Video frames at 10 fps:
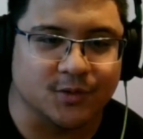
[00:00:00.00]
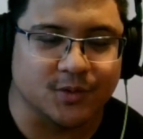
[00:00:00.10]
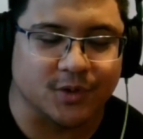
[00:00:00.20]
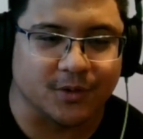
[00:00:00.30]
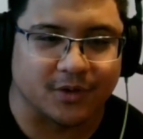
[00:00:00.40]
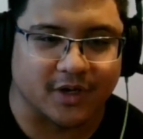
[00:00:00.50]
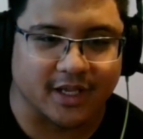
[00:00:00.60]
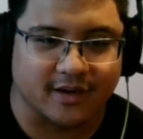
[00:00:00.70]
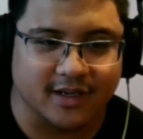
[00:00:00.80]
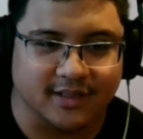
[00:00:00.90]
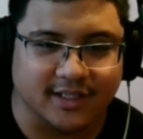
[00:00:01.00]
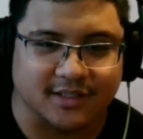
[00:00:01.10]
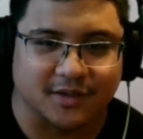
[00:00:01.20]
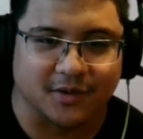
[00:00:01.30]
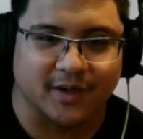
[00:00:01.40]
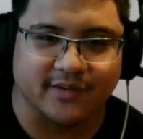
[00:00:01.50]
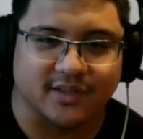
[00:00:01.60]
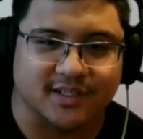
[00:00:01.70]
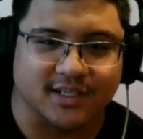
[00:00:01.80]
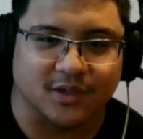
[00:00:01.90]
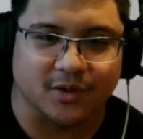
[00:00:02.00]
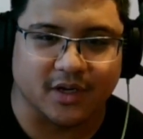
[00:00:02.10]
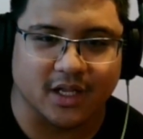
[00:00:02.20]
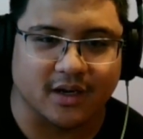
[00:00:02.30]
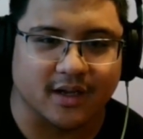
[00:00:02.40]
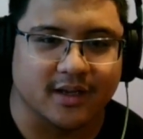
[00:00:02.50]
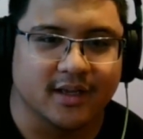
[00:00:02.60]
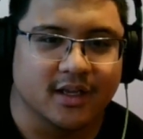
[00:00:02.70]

Corera? That's new. I haven't seen Corera.